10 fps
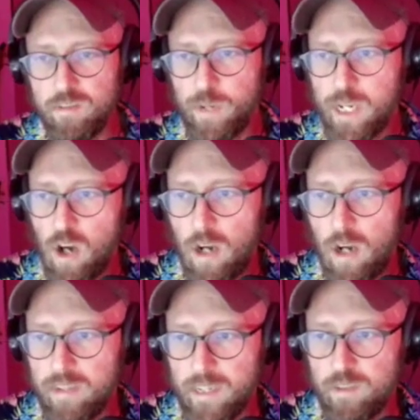three
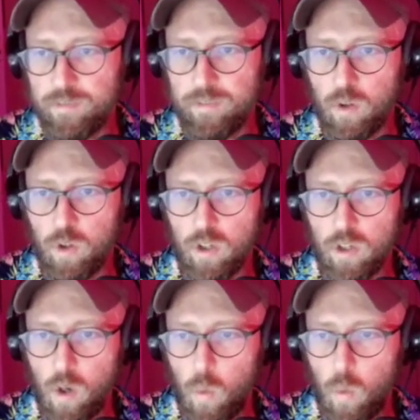contexts for
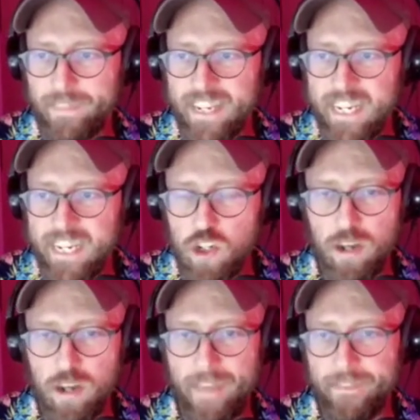what the each
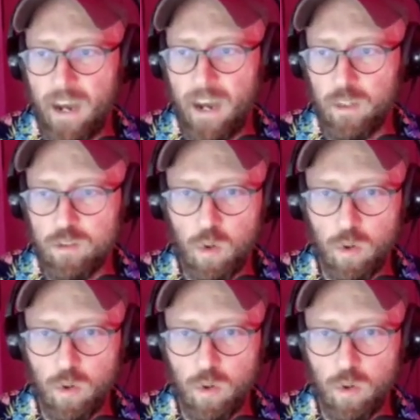and the underscore